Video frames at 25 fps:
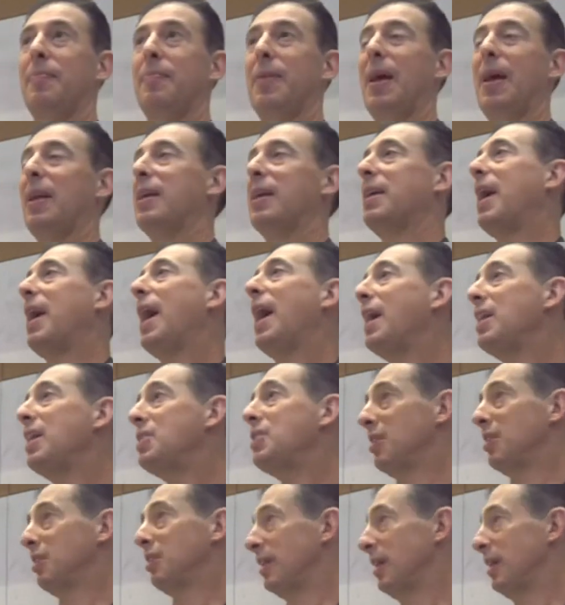and
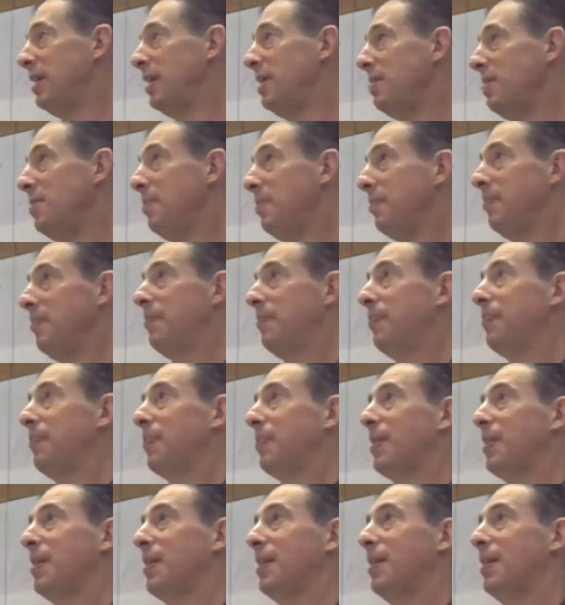occasionally
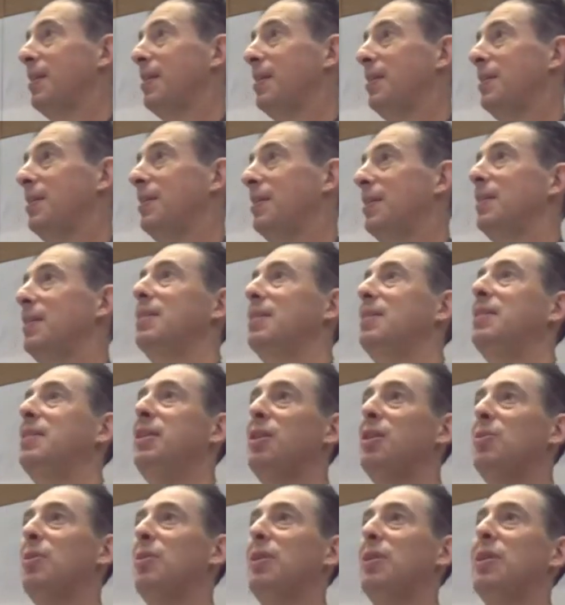
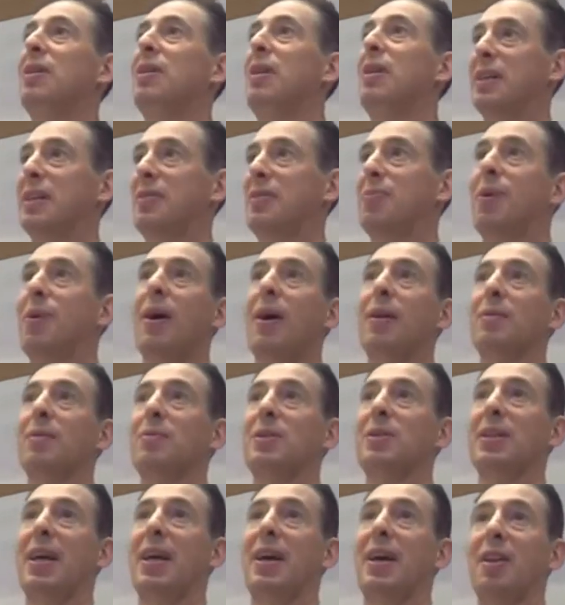deal with collective problems
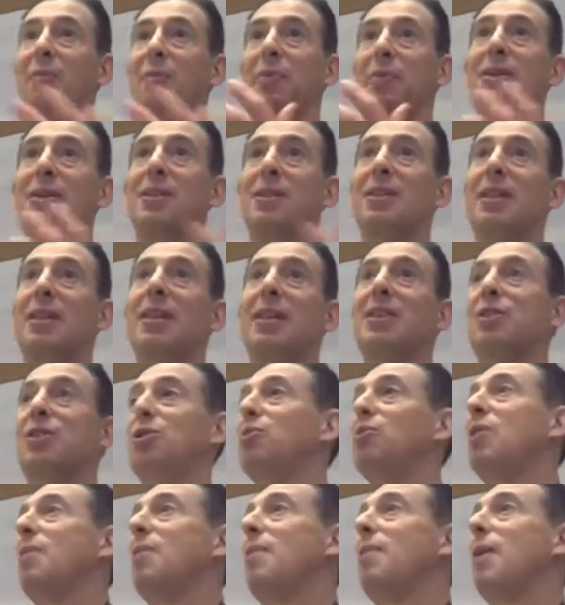together because things
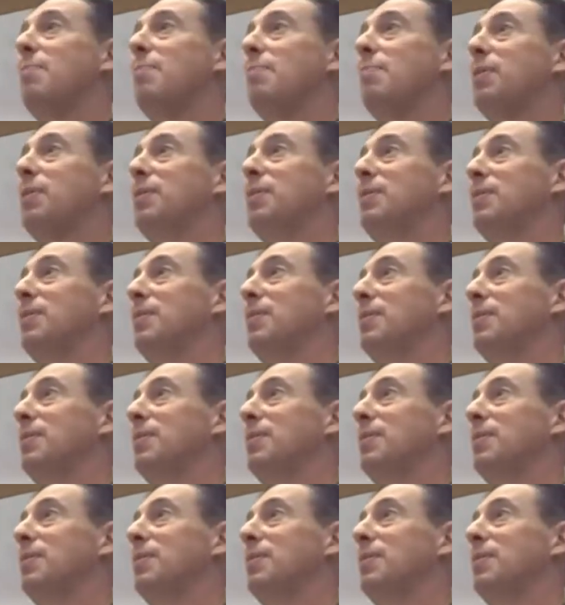do come up.